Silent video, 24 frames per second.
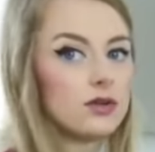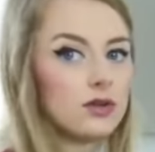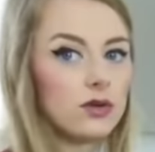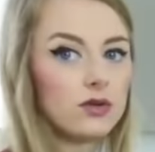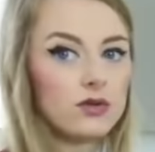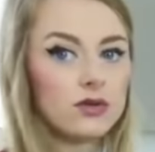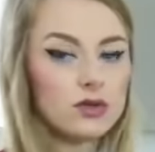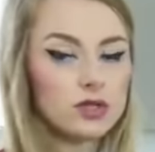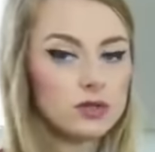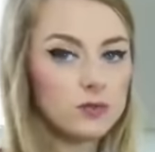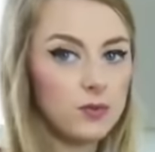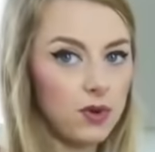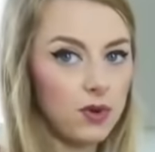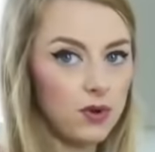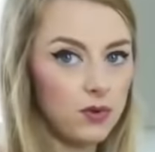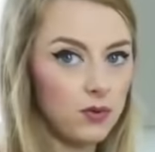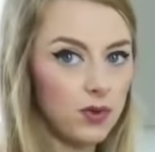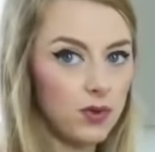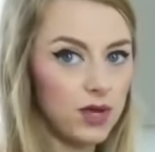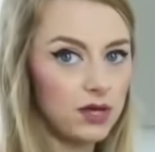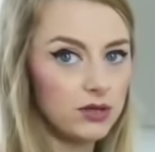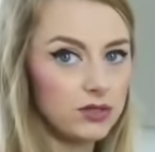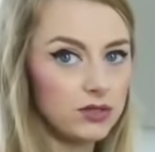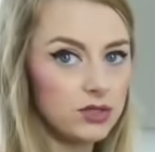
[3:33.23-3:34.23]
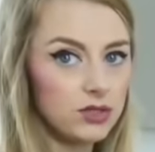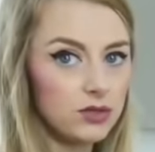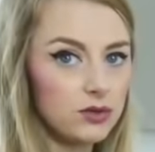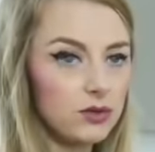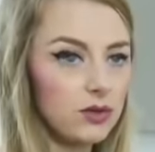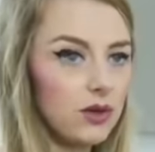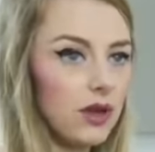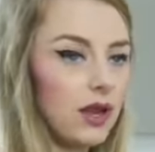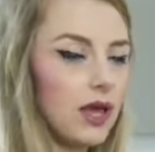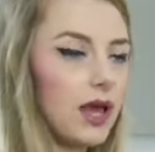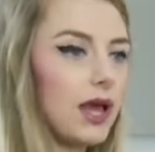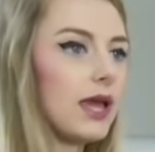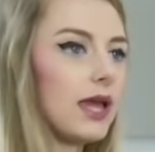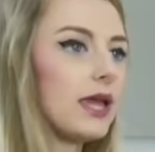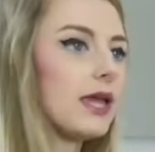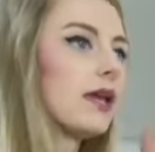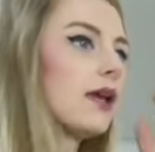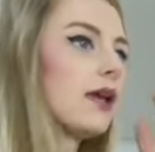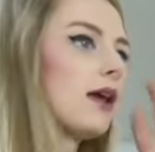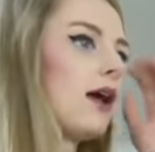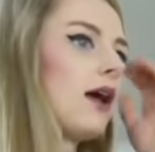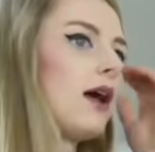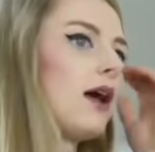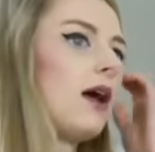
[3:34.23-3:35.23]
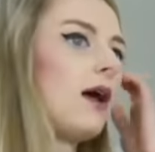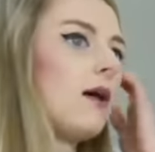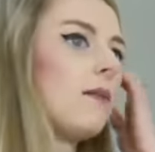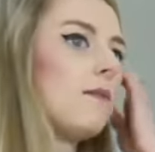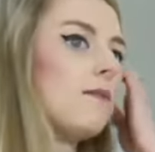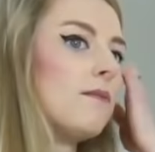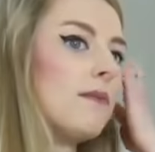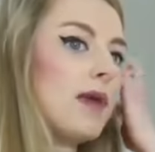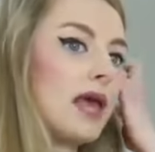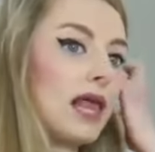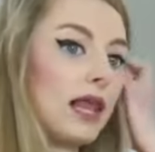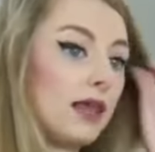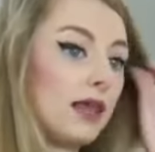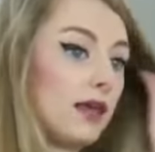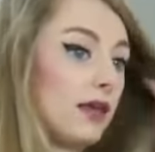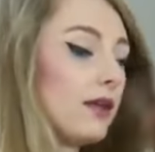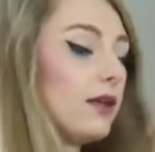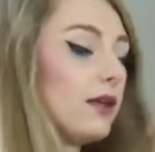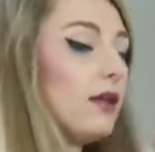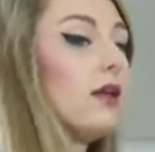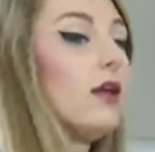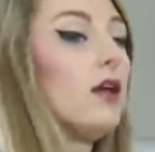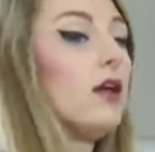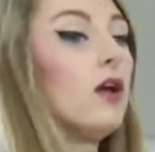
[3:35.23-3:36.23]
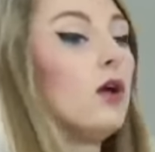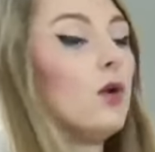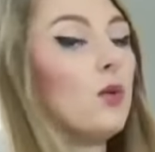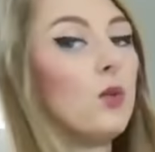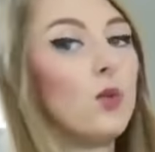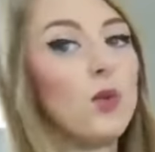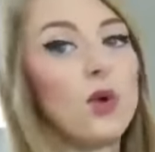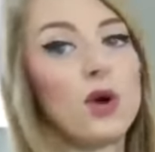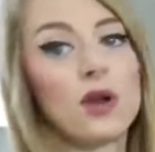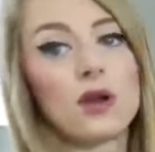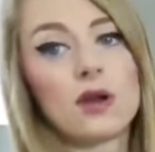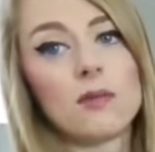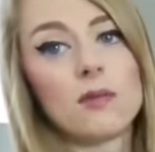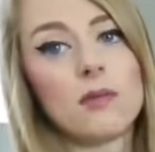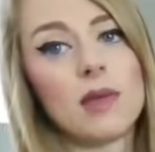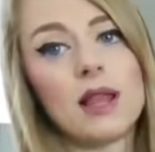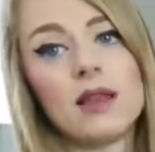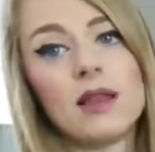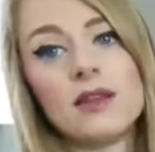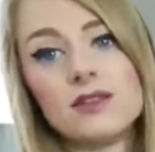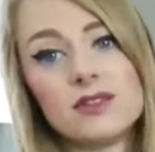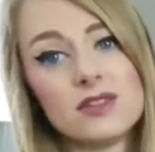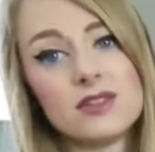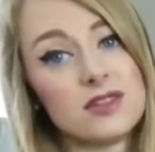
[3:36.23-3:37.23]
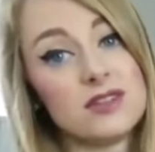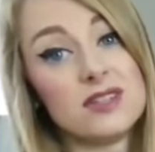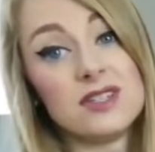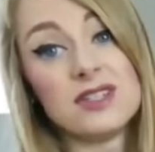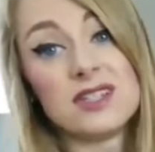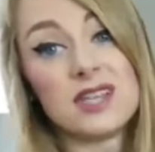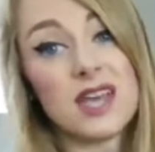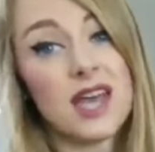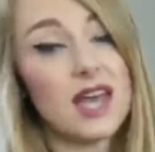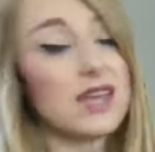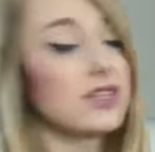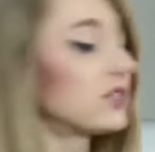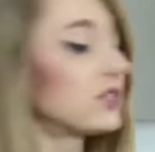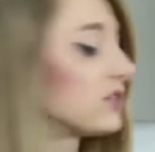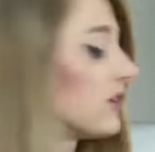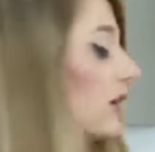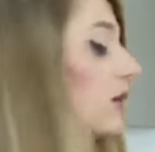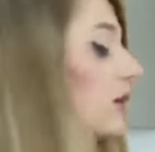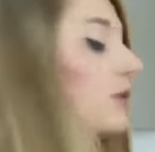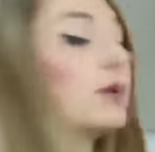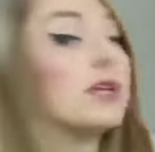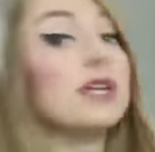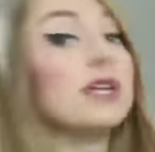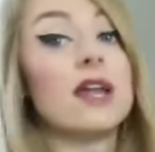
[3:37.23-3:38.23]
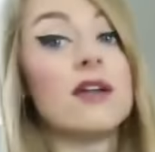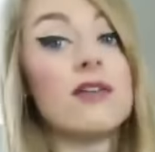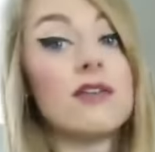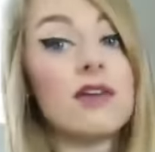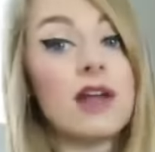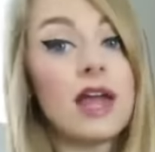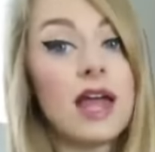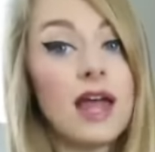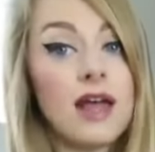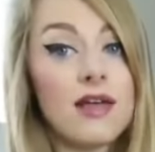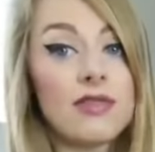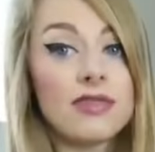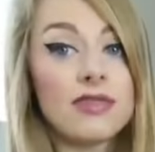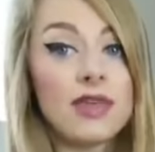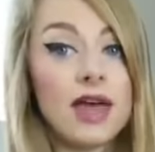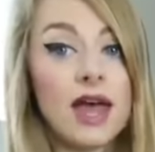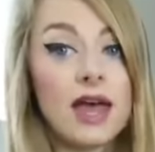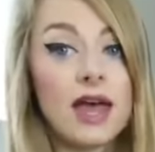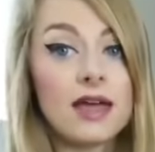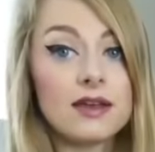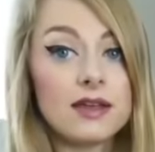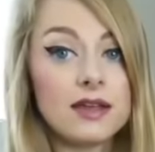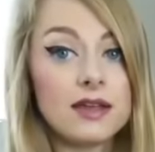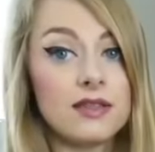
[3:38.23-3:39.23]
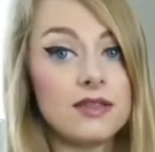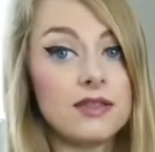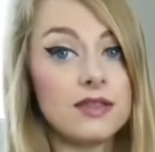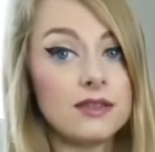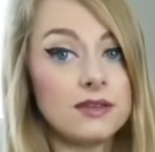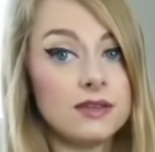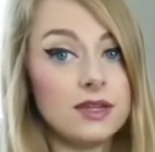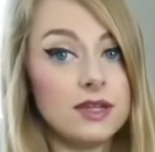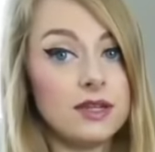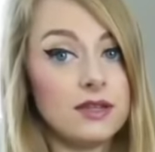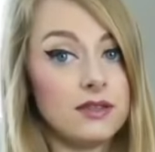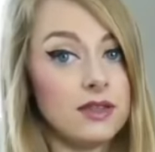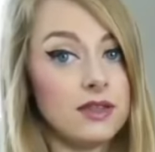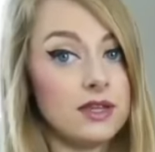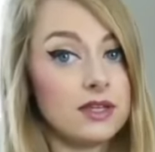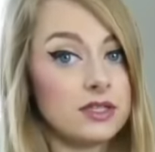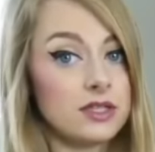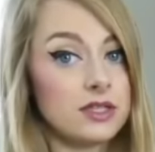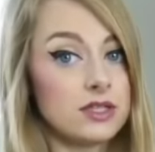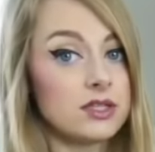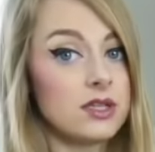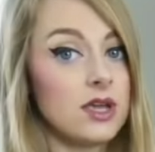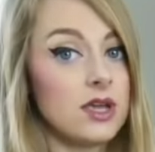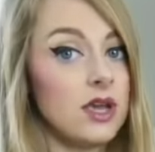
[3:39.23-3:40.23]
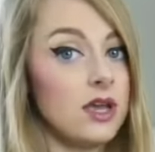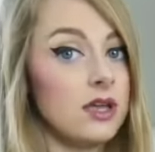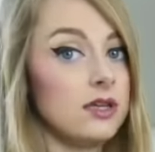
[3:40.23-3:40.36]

don't respond well to, like melon. Watermelon's a disaster. I would never add that in this